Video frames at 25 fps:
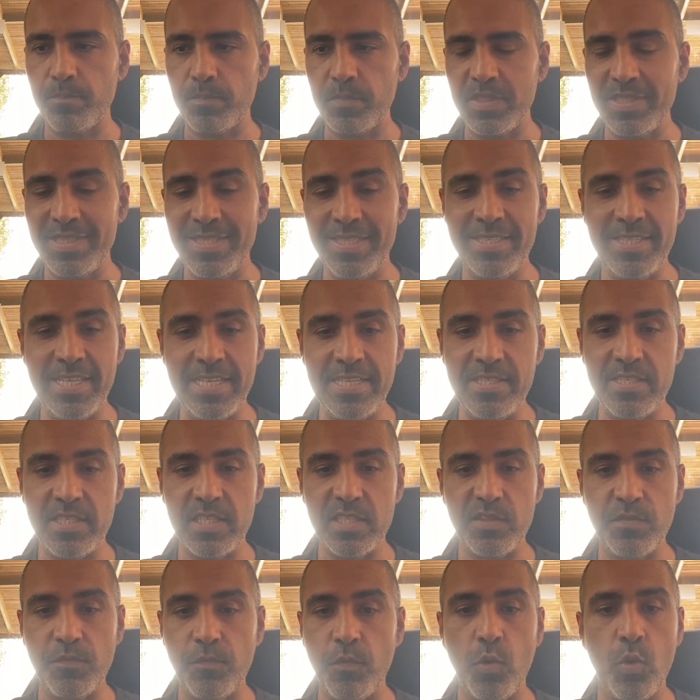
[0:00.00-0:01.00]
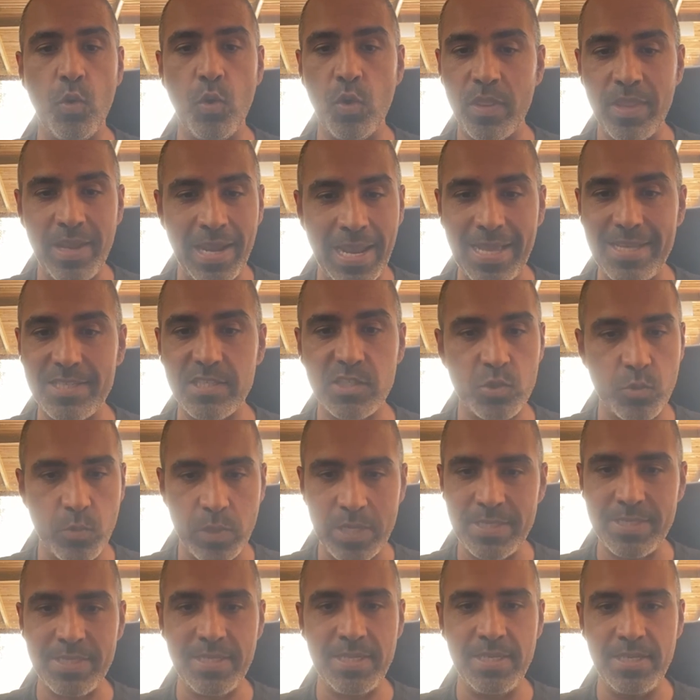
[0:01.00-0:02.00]
diseases for the last
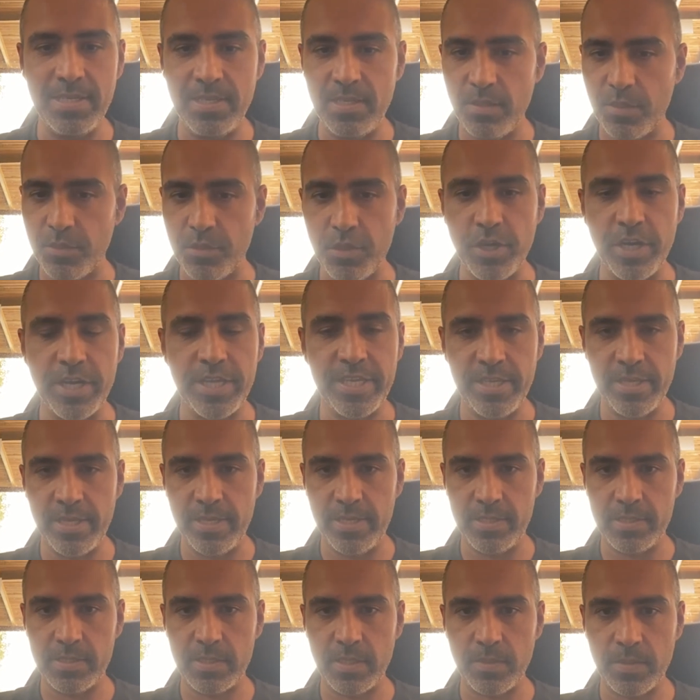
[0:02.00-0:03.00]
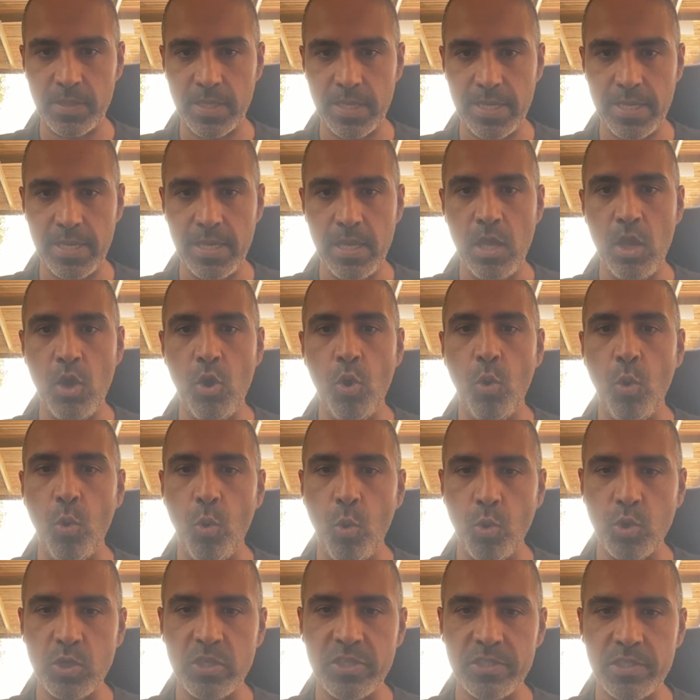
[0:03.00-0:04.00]
20, 30 years, okay?
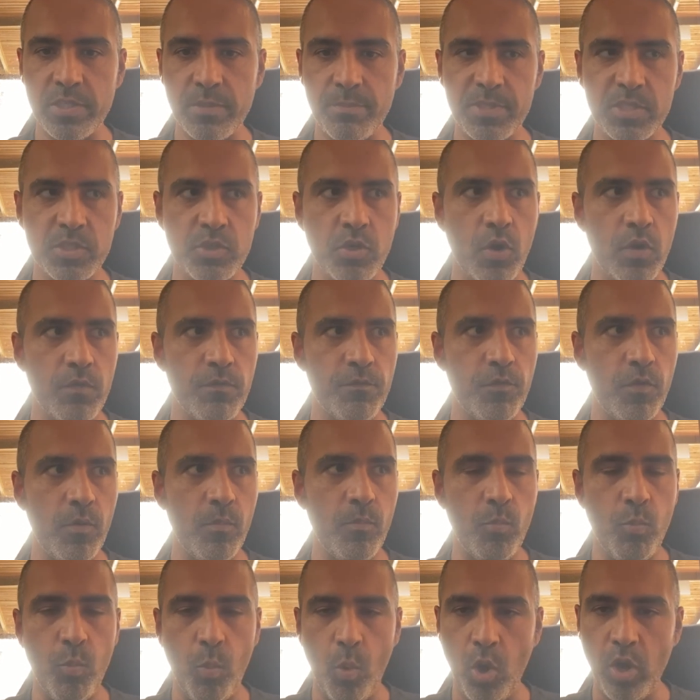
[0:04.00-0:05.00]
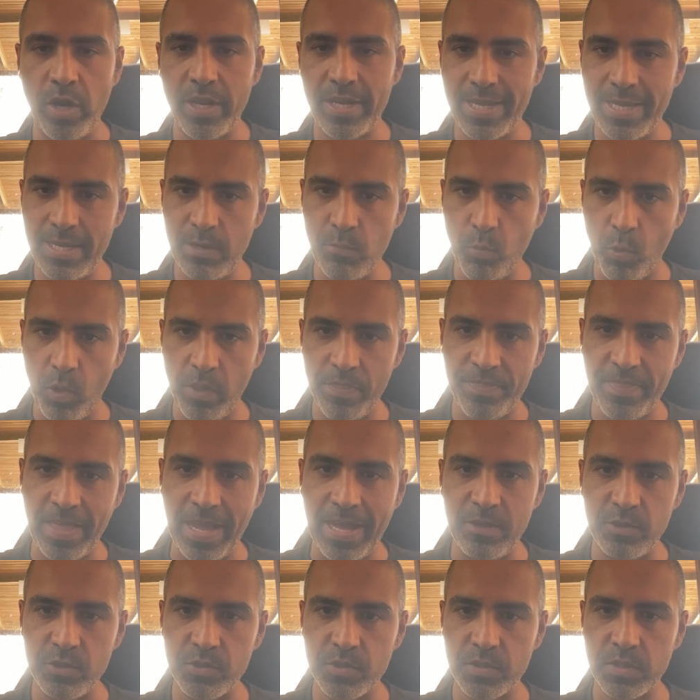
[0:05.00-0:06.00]
Autism has gone from 1 in
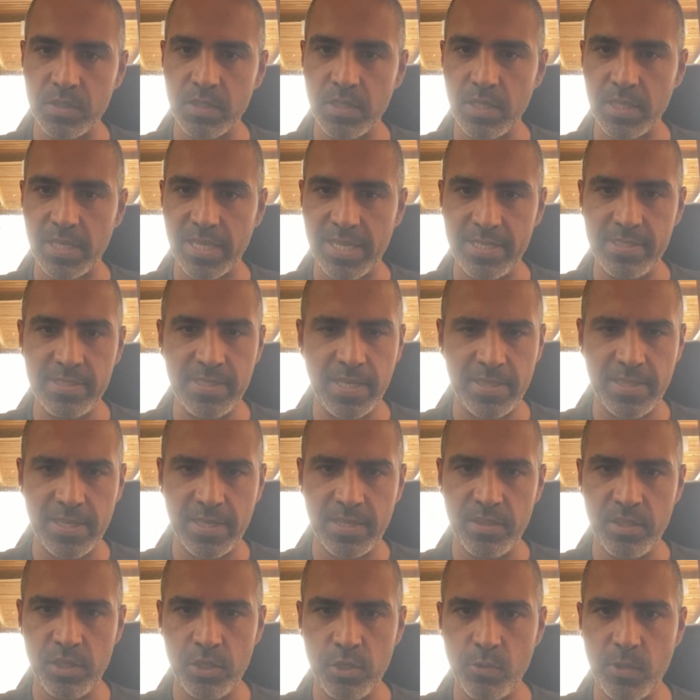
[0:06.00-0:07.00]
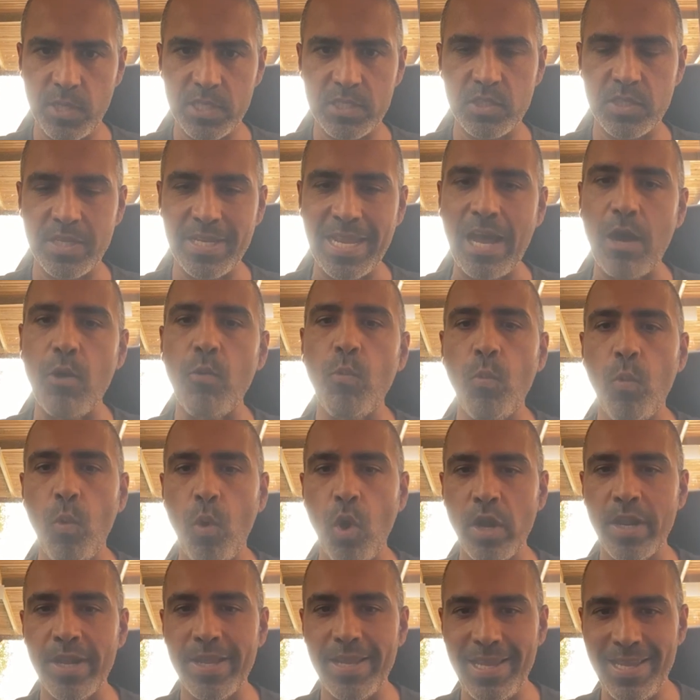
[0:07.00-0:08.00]
1,000 kids, I think, in the US to now
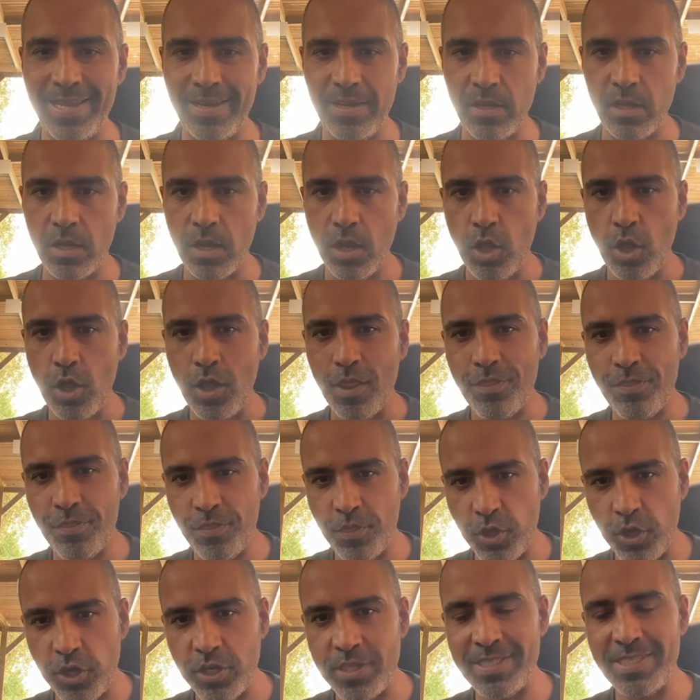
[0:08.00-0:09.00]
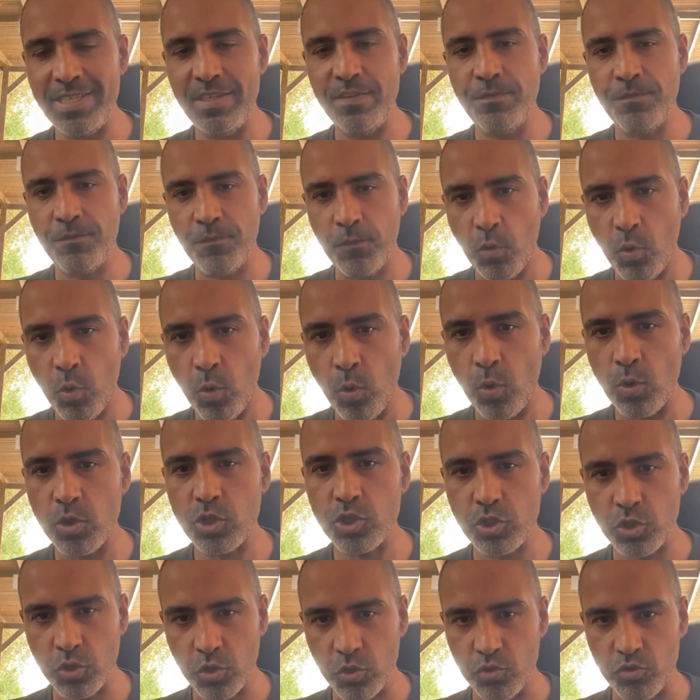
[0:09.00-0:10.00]
1 in 34
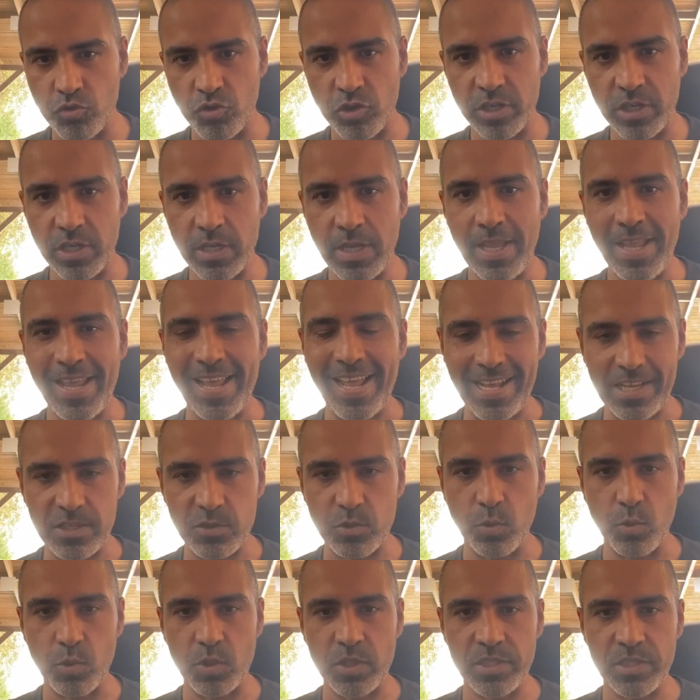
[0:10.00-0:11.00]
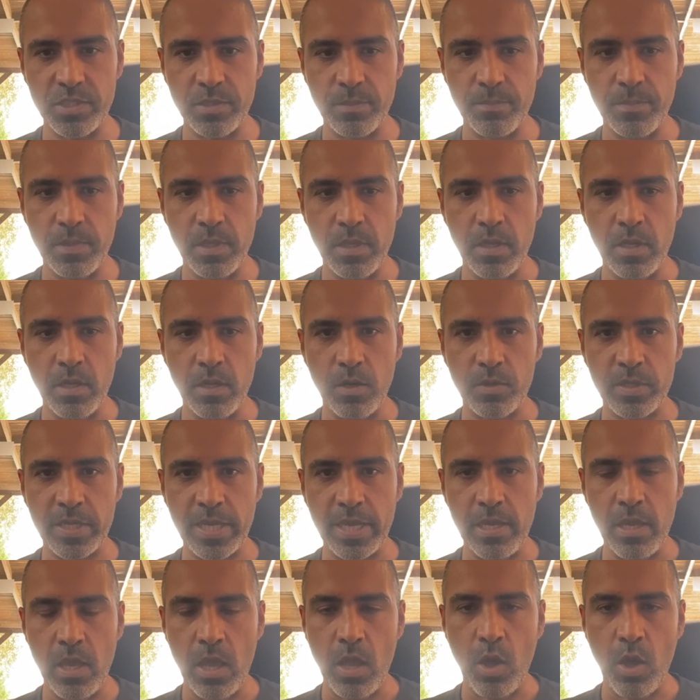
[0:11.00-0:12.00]
children has autism, okay?